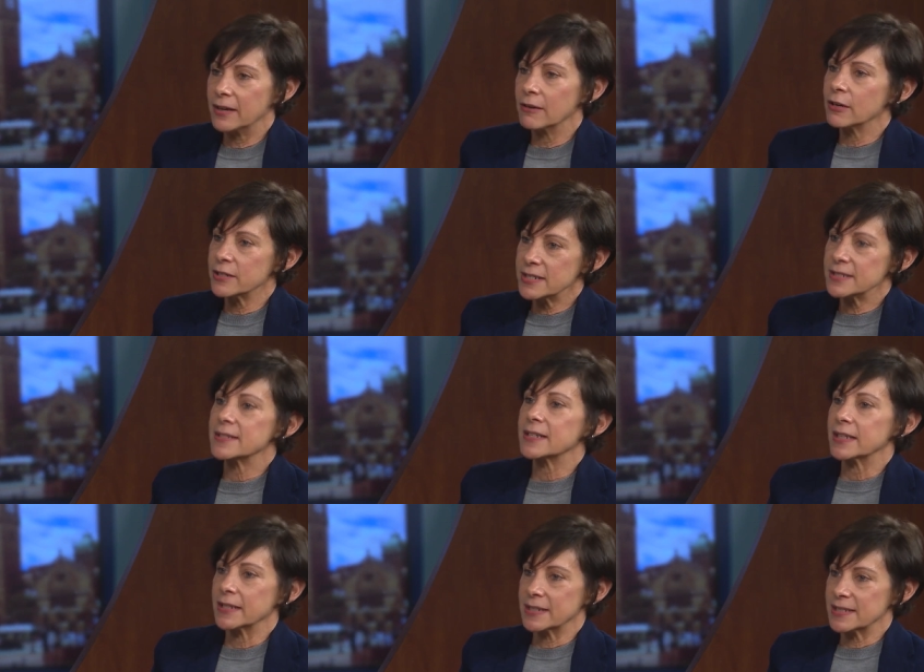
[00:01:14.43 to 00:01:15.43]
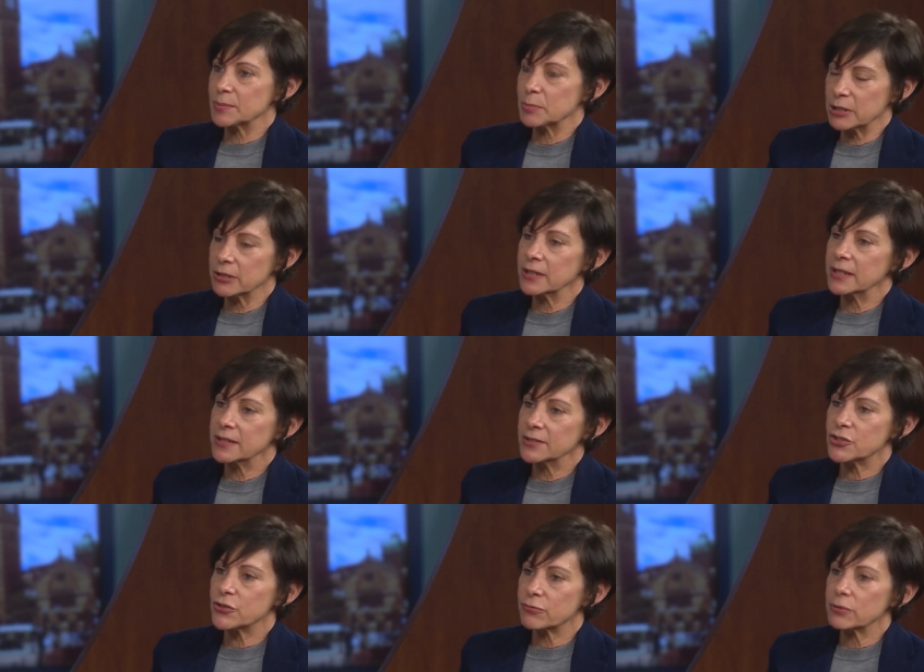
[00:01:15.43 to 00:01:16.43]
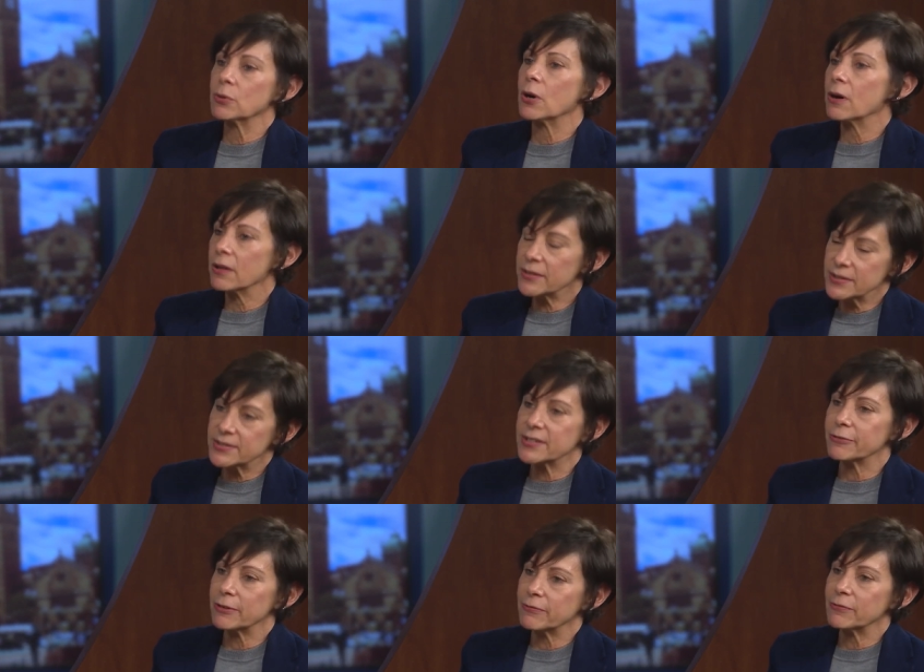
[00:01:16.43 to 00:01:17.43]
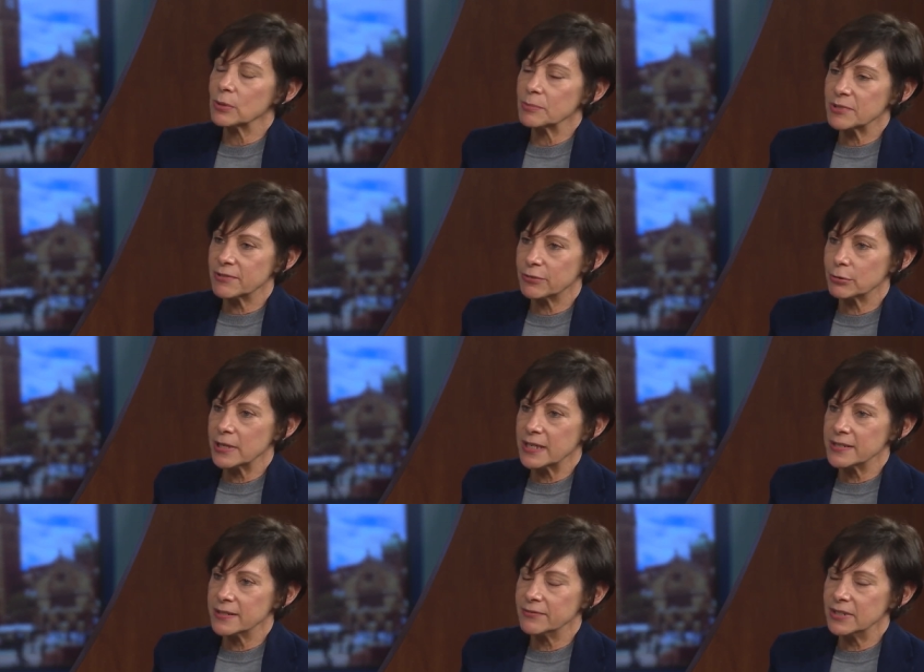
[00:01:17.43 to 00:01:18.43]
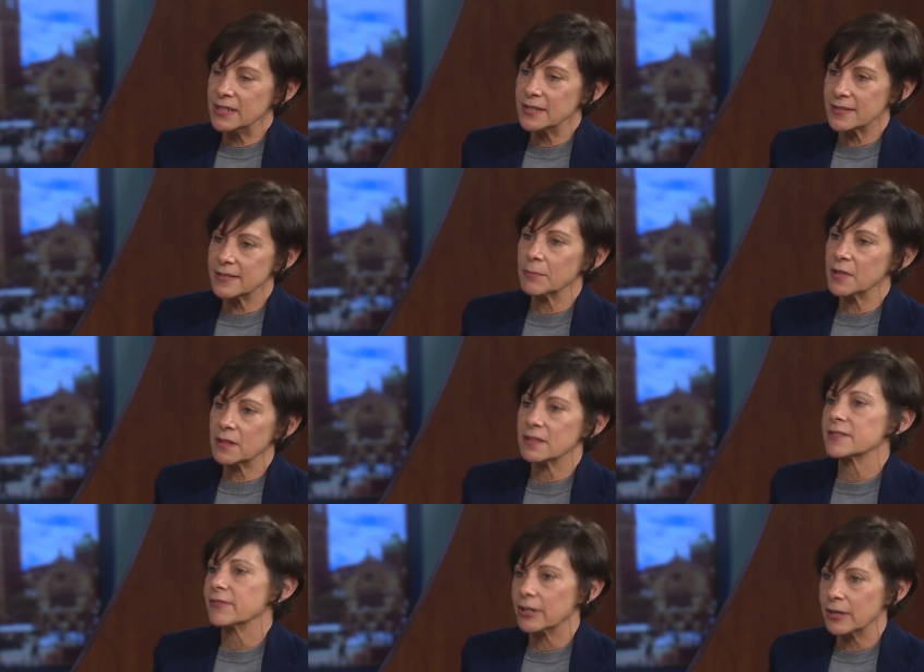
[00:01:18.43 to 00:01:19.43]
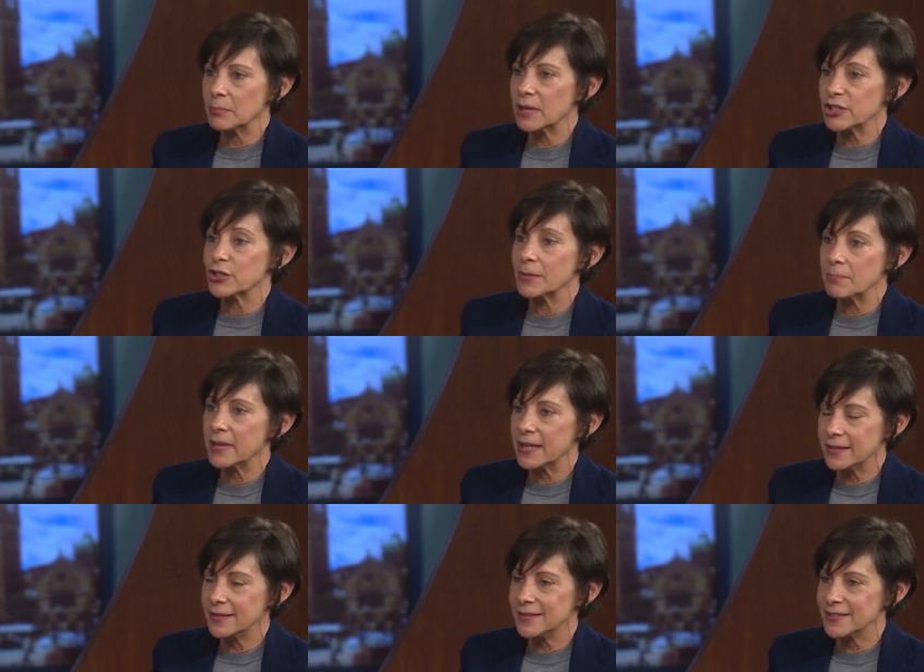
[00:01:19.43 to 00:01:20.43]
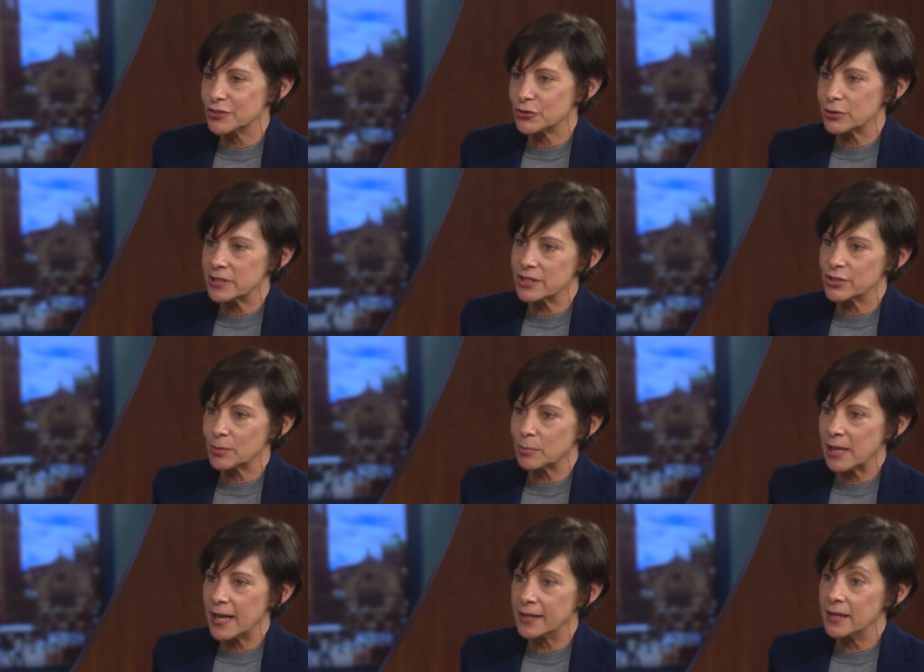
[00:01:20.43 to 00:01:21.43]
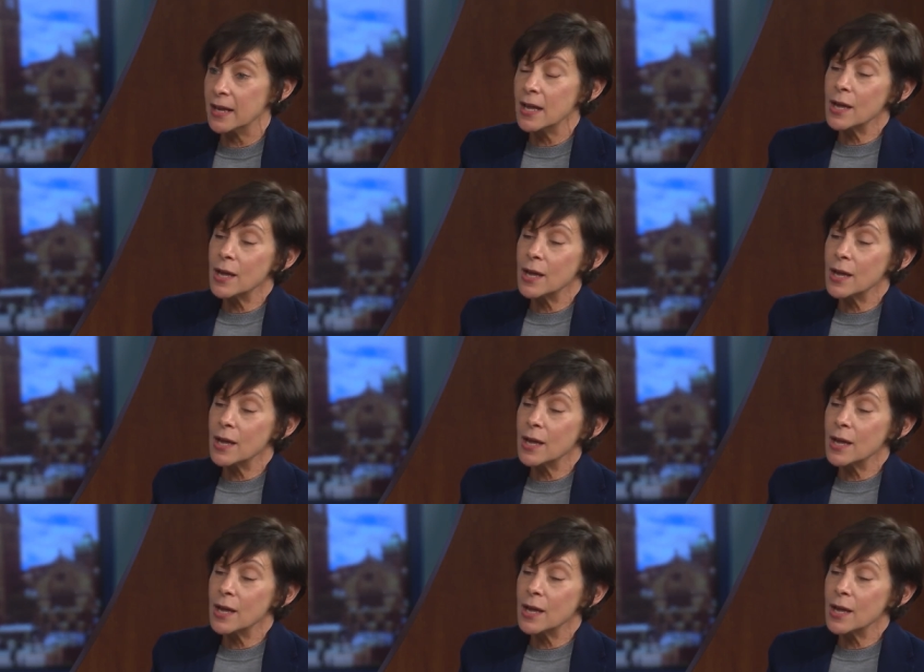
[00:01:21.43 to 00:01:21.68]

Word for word: an artistic experience through all these different forms of creativity is something that's very much embedded in the strategic plan.